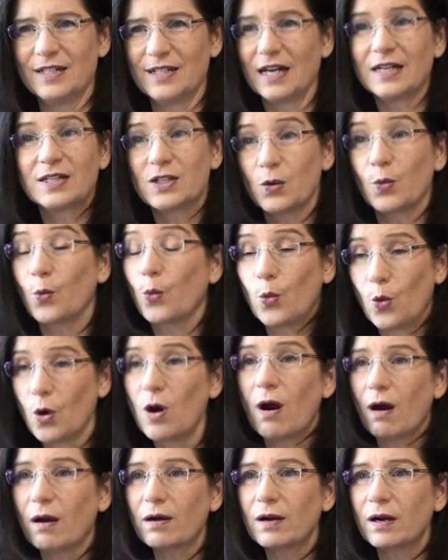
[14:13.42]
doesn't
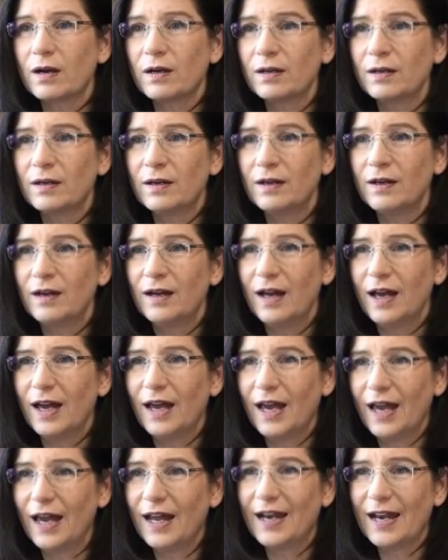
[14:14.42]
work,
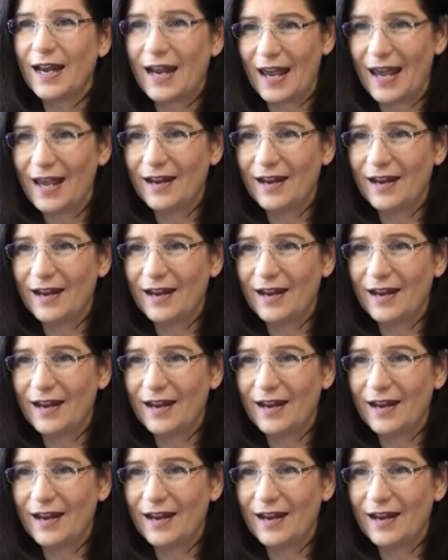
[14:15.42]
and